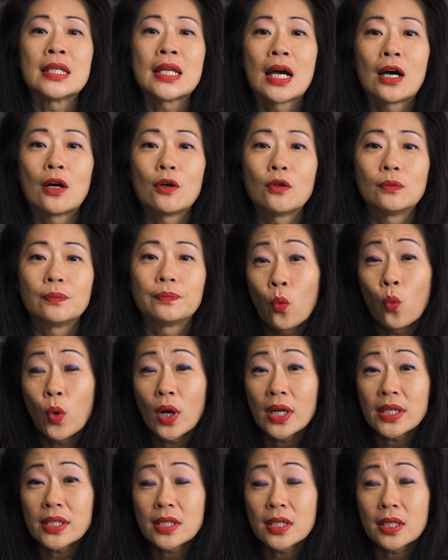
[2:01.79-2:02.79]
Now,
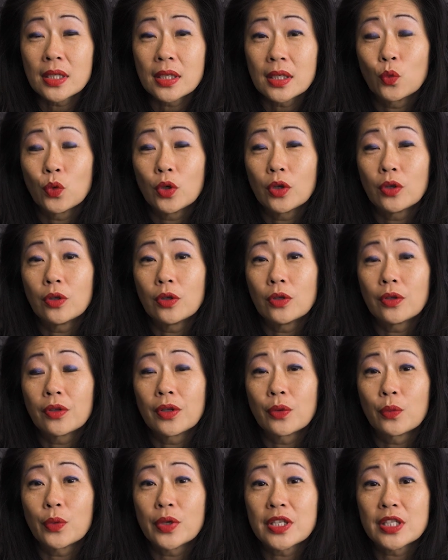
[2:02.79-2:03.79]
what will
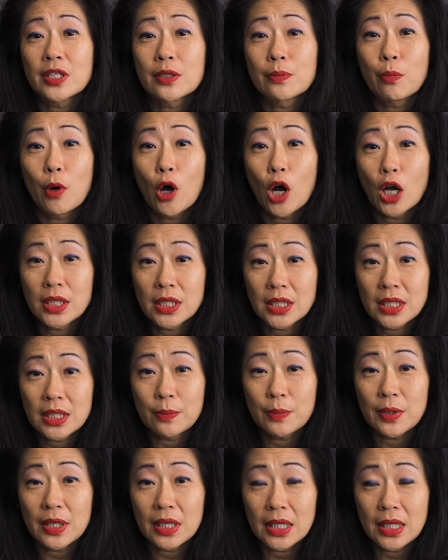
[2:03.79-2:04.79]
the response
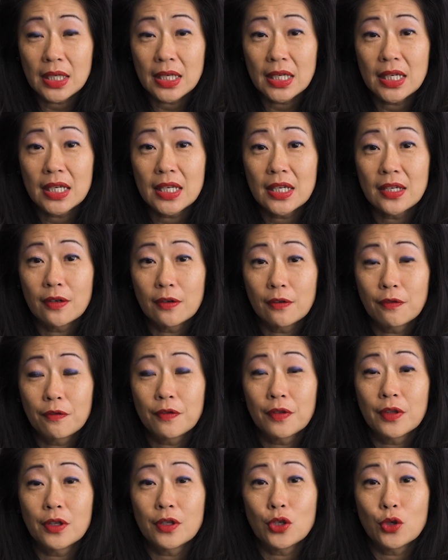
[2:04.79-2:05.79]
be
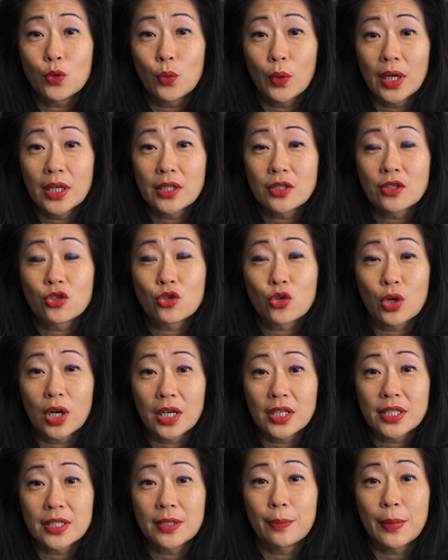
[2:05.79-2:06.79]
if the US
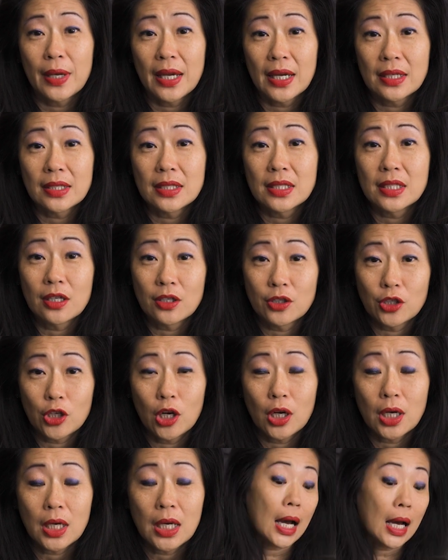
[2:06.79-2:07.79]
tries to ban
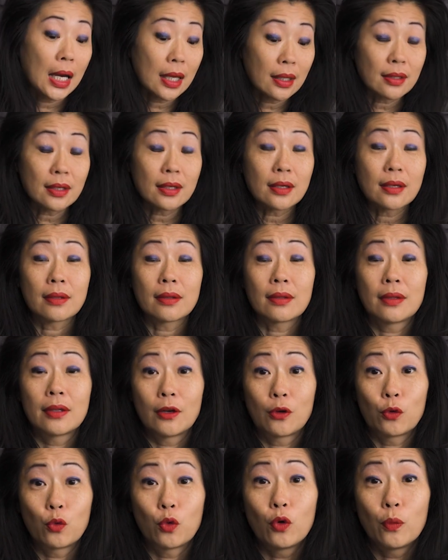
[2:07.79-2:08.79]
TikTok? I think
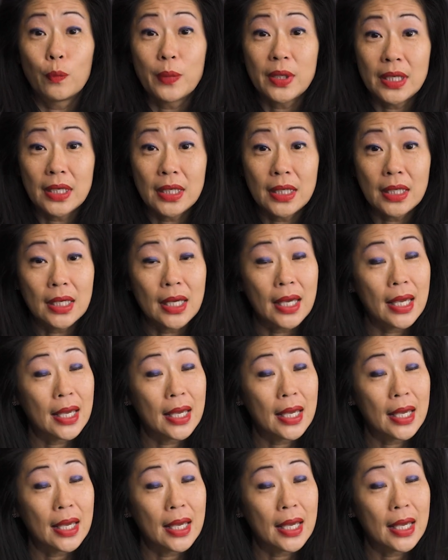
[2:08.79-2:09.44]
there will be